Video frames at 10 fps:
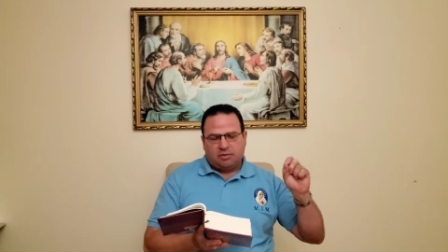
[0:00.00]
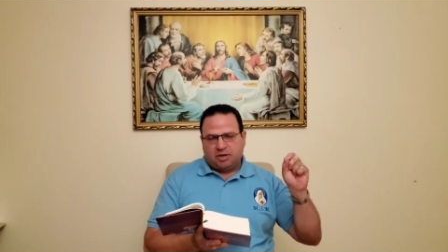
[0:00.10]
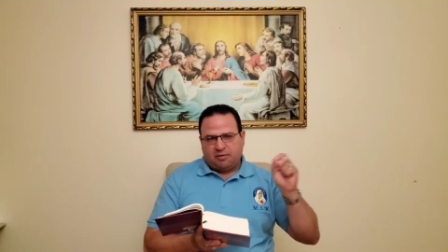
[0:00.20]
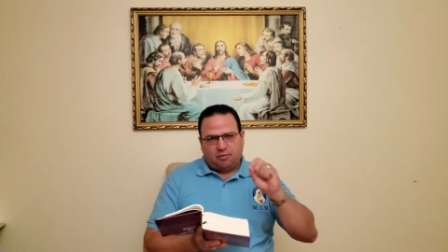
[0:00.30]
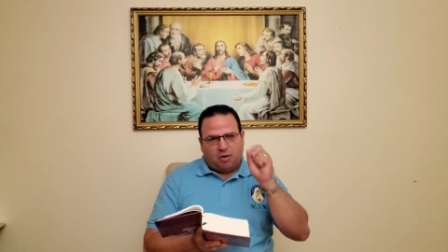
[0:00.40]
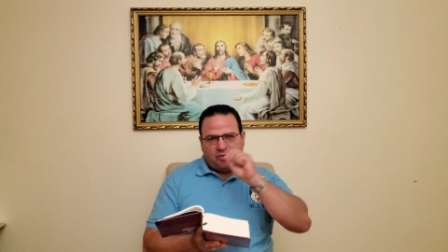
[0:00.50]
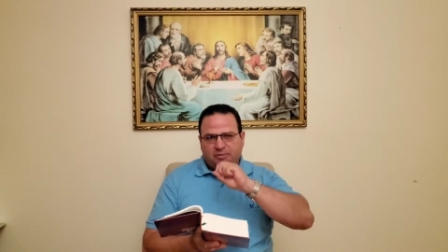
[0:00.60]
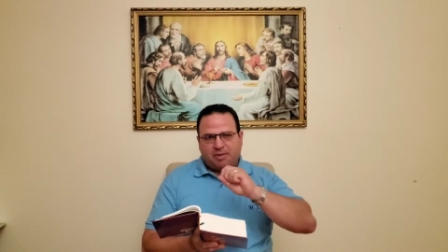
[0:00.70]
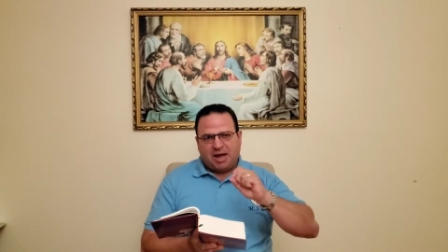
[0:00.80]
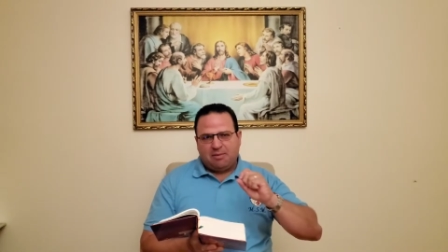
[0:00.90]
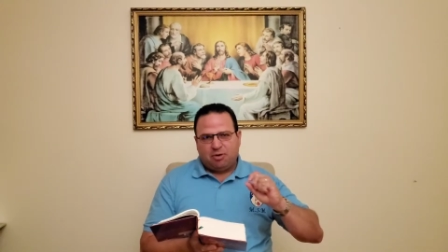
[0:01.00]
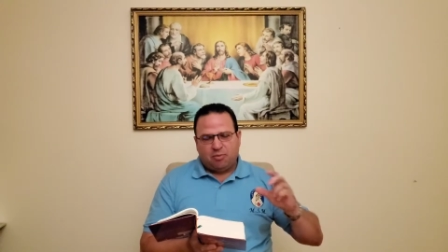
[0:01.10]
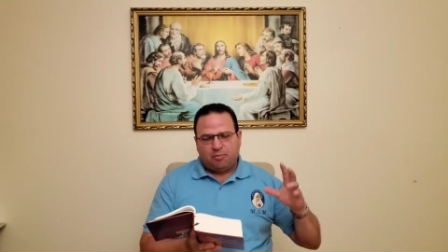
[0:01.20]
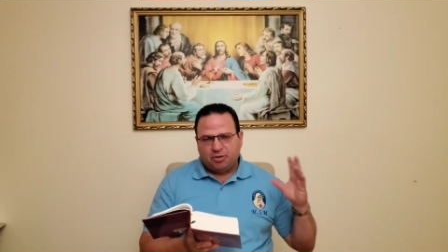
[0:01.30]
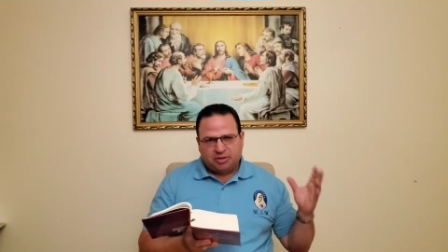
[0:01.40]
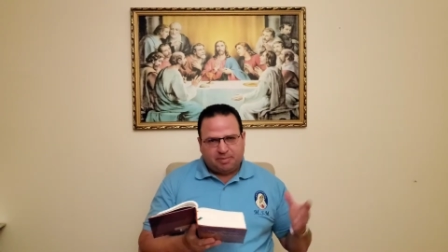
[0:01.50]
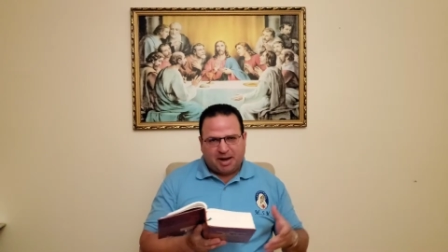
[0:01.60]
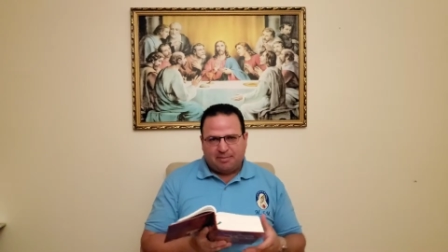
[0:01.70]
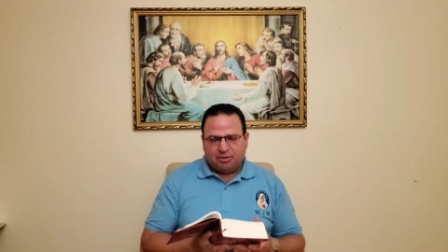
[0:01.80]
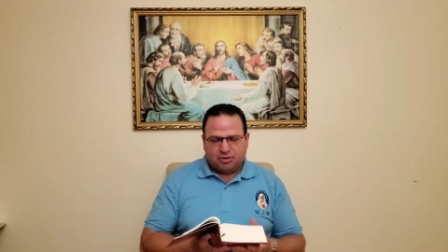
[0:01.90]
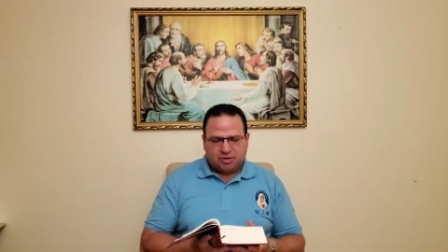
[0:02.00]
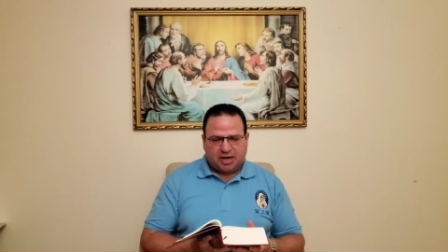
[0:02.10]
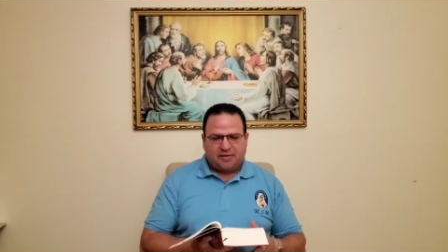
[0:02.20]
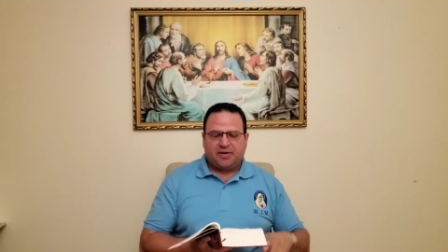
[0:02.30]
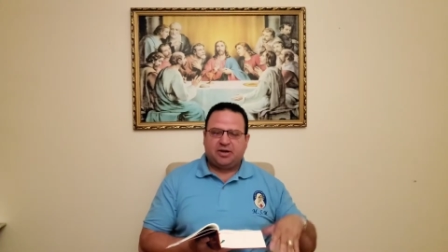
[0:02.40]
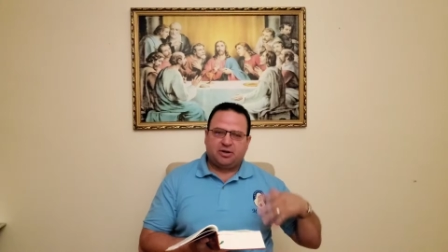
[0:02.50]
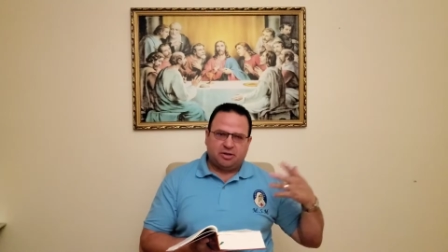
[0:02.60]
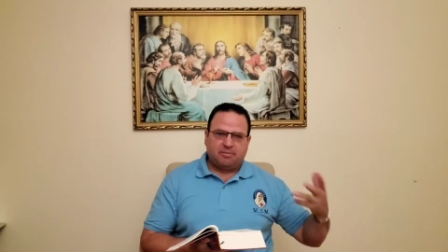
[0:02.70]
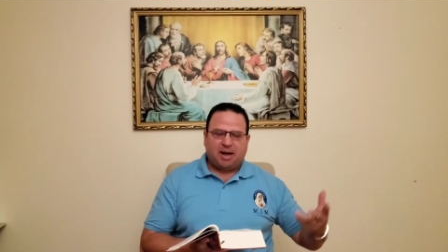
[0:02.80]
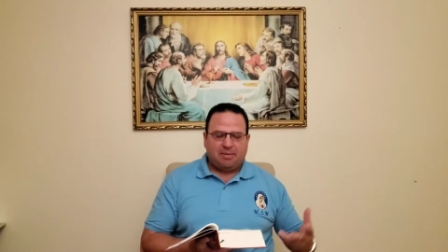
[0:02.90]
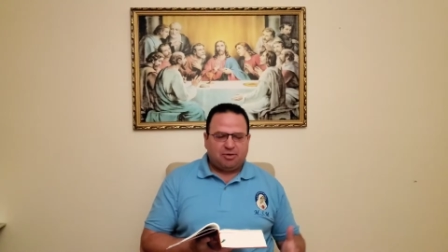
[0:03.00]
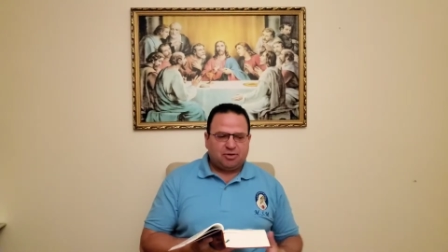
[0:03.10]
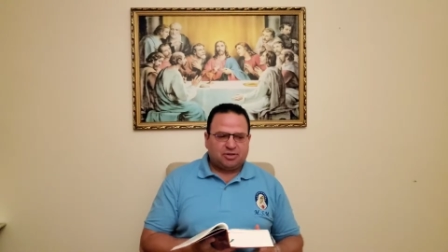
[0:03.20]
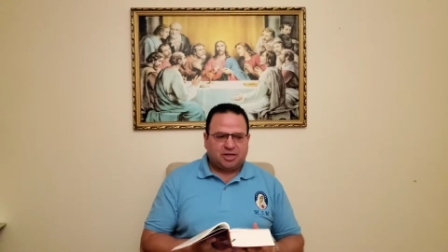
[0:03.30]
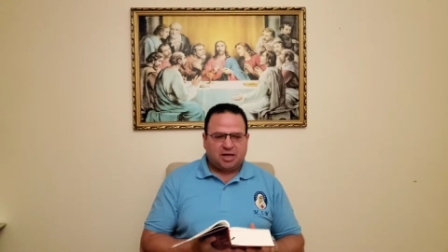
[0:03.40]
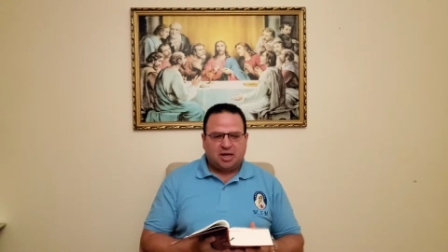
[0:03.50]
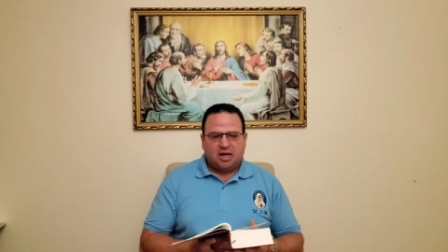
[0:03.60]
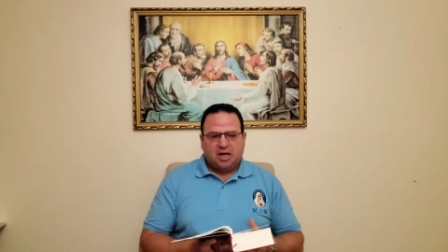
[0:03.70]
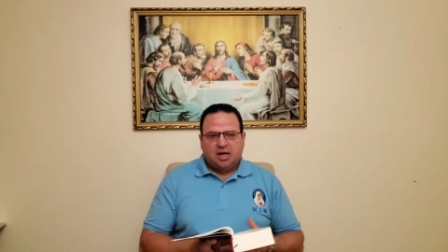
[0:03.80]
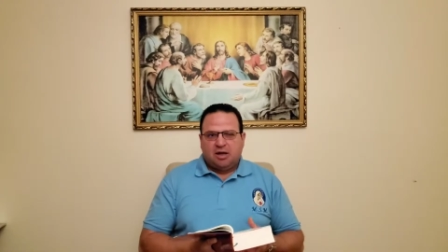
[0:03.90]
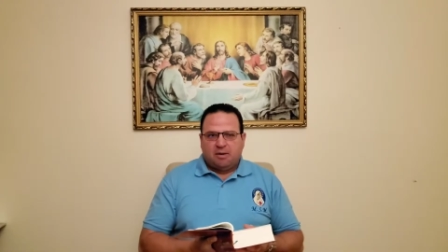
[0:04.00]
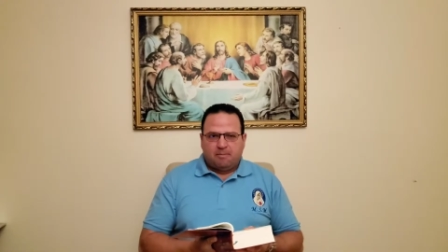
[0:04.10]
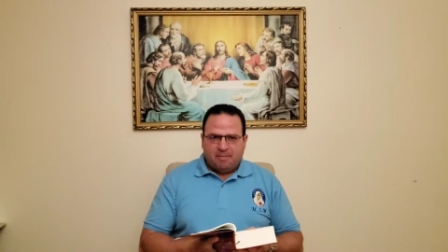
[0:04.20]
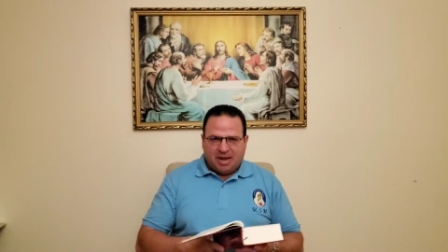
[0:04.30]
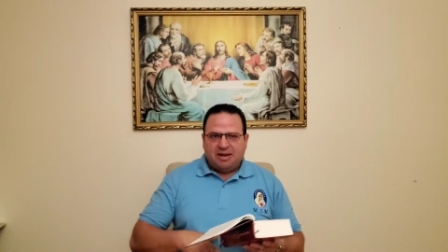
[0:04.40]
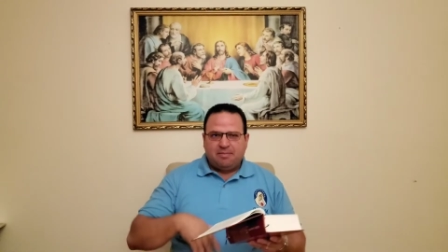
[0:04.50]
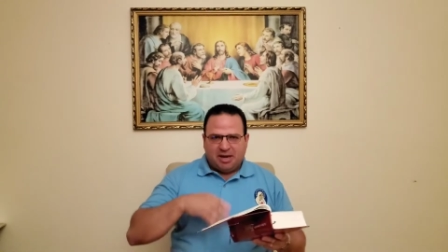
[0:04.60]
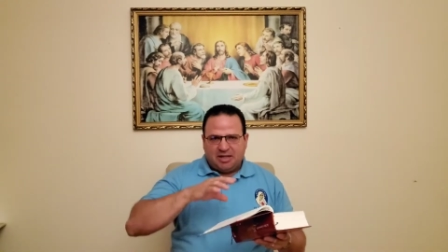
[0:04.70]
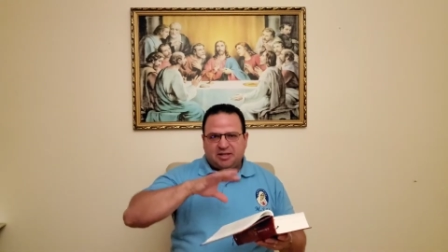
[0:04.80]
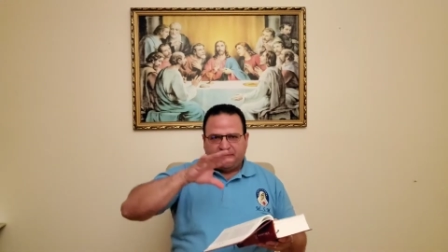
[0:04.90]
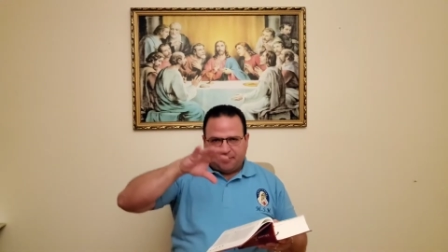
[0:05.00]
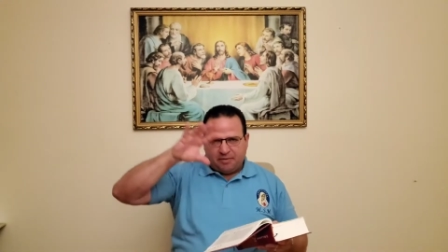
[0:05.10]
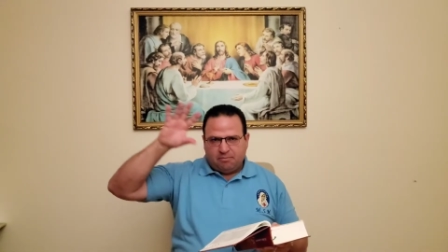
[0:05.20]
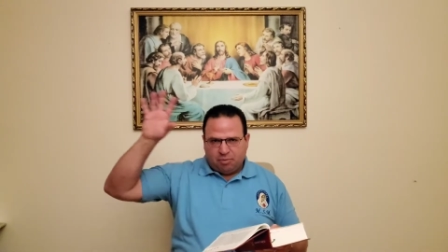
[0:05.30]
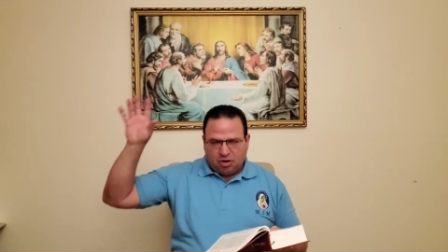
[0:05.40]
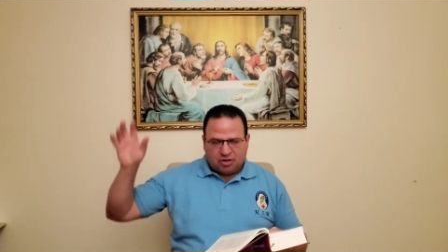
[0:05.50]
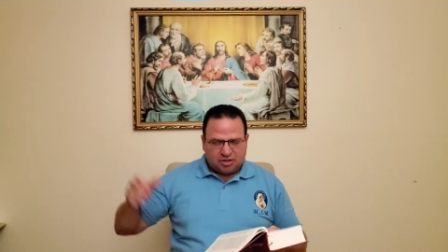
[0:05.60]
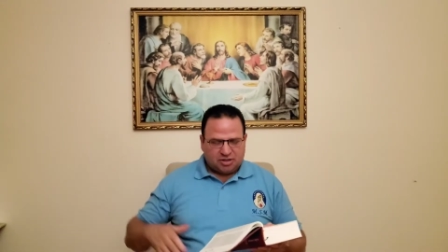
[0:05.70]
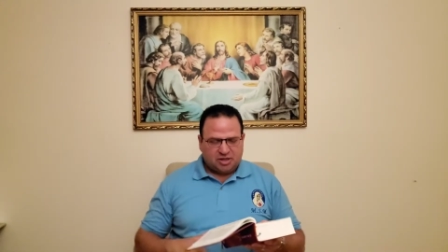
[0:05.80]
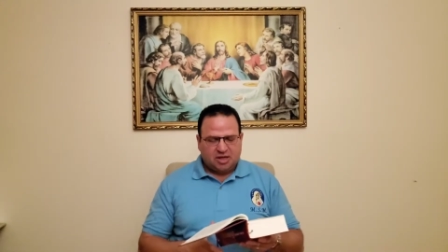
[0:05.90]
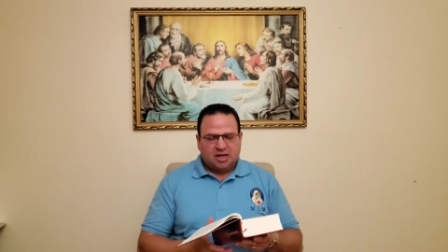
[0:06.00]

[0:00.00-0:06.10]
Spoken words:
they wrote the Bible, put the Bible together. You know, the Bible is many, many different books.